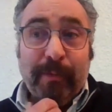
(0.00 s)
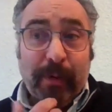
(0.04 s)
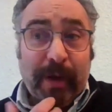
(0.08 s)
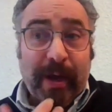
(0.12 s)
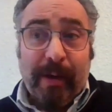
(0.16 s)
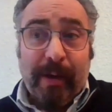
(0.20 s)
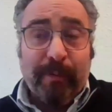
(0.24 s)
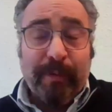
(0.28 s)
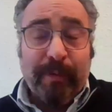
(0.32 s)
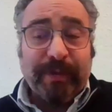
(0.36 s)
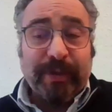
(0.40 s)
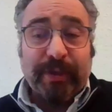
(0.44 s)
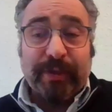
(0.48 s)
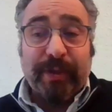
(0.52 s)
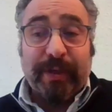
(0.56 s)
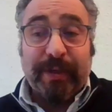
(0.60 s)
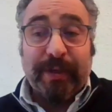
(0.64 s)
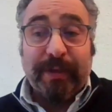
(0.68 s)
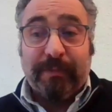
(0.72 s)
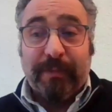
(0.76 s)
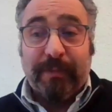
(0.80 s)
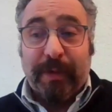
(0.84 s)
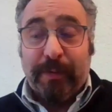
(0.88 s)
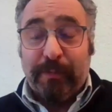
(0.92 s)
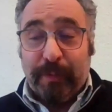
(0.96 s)
we just
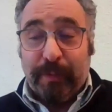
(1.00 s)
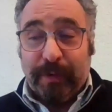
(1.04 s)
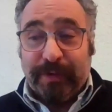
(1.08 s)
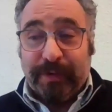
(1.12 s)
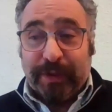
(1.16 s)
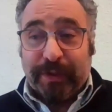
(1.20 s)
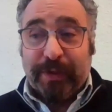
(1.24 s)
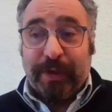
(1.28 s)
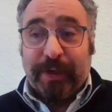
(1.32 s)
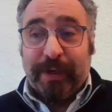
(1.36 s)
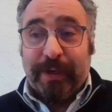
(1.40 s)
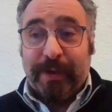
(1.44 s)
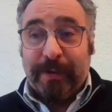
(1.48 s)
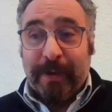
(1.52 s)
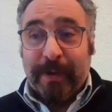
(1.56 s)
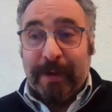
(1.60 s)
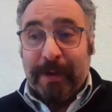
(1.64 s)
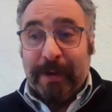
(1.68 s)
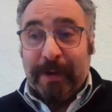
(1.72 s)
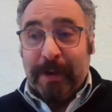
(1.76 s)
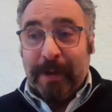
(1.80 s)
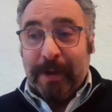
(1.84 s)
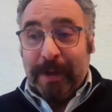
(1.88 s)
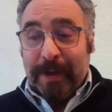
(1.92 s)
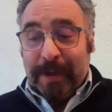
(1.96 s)
got to
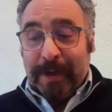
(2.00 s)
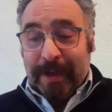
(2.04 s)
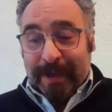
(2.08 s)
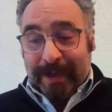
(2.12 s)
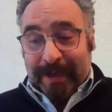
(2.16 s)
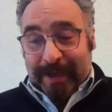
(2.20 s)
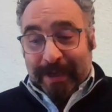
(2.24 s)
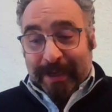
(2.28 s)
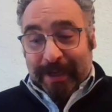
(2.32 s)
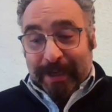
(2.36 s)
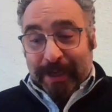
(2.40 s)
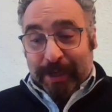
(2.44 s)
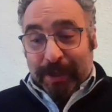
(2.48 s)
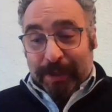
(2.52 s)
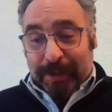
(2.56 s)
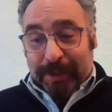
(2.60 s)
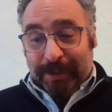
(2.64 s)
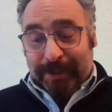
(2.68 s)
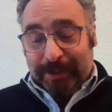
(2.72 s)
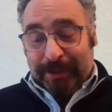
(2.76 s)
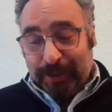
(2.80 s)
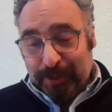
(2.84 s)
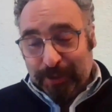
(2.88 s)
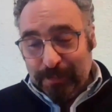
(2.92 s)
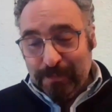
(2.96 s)

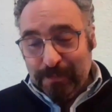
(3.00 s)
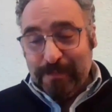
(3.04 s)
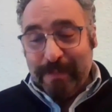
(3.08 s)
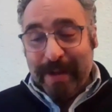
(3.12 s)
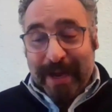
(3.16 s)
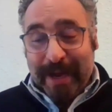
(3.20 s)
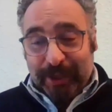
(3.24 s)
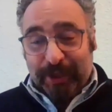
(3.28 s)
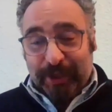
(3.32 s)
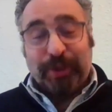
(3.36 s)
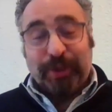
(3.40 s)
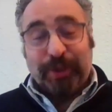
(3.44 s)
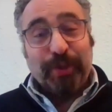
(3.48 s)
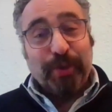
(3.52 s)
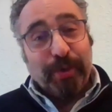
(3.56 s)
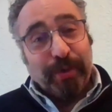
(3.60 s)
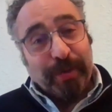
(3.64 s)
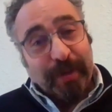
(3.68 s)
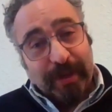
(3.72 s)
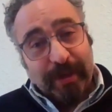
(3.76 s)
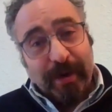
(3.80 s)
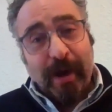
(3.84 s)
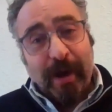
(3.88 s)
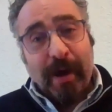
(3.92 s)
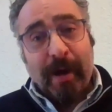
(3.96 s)
make
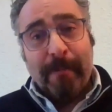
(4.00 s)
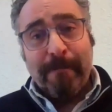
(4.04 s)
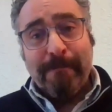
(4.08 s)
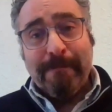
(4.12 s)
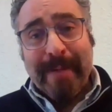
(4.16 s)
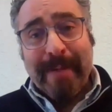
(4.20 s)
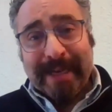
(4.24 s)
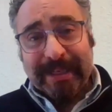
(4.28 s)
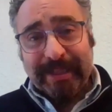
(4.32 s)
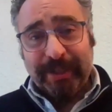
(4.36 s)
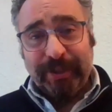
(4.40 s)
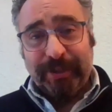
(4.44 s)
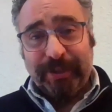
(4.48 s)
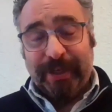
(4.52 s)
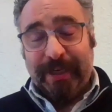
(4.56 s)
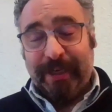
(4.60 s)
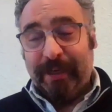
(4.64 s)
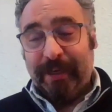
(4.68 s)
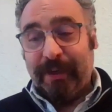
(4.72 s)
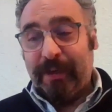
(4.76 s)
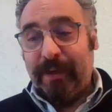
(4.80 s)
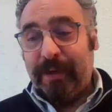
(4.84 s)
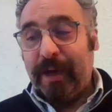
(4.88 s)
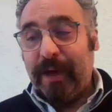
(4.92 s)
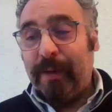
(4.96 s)
sure that our
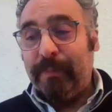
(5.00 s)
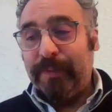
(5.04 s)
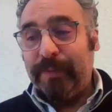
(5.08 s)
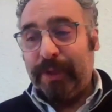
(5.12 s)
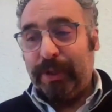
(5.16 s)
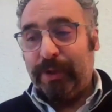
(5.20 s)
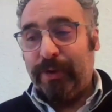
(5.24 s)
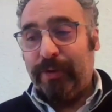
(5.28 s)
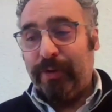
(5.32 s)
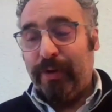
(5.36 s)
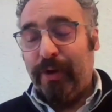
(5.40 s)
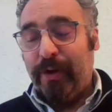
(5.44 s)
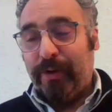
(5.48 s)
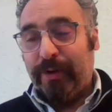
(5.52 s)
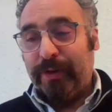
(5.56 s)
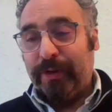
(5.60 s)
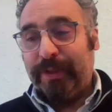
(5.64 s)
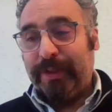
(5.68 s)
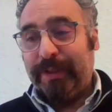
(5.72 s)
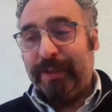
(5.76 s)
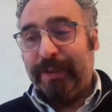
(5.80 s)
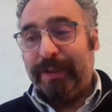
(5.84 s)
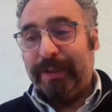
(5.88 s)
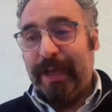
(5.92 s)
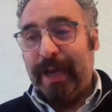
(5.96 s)
messaging comes
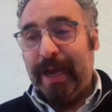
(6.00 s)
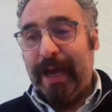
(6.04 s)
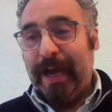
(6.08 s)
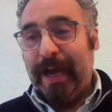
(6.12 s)
across